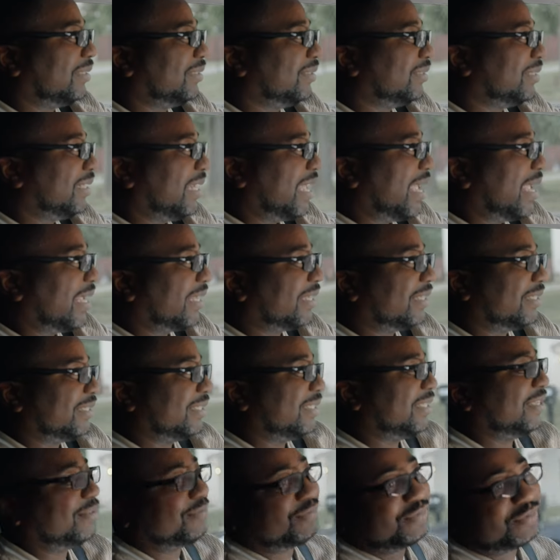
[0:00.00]
So
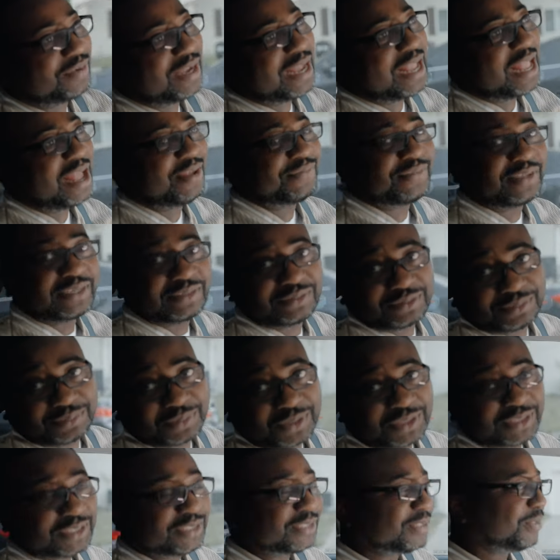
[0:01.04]
I'm really thinking
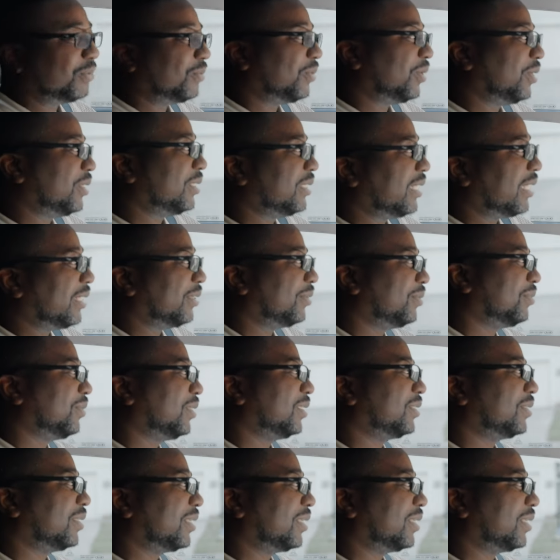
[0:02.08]
about the Pyxis.